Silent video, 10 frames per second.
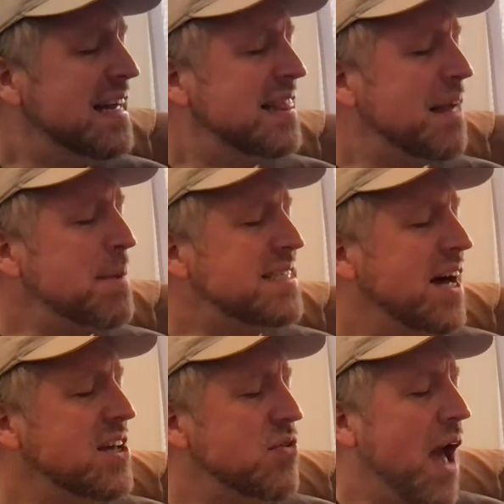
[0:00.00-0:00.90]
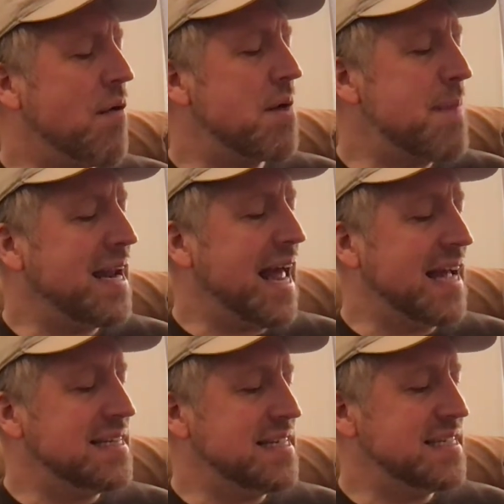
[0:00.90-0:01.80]
Let me tell you how I met
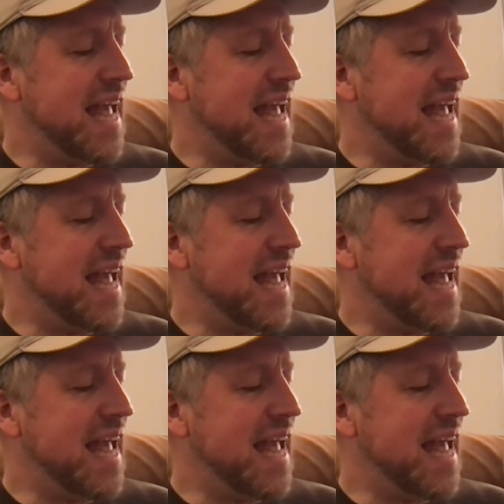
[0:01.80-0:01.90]
Andy's